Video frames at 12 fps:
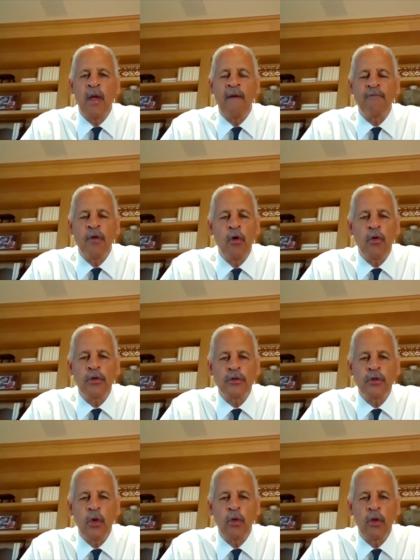You have no
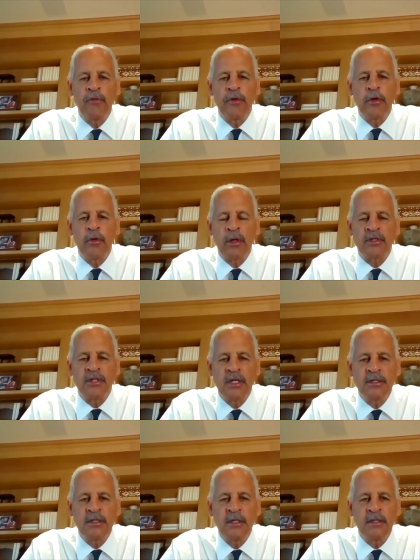control over your
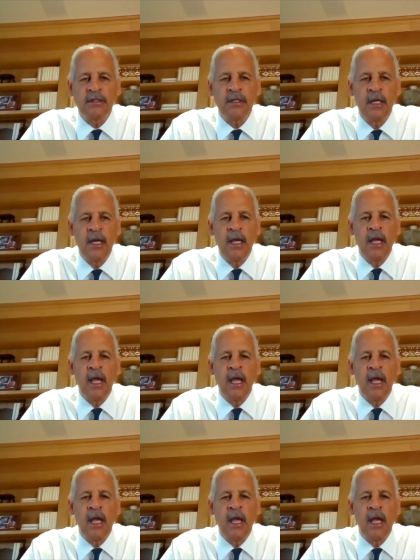existence.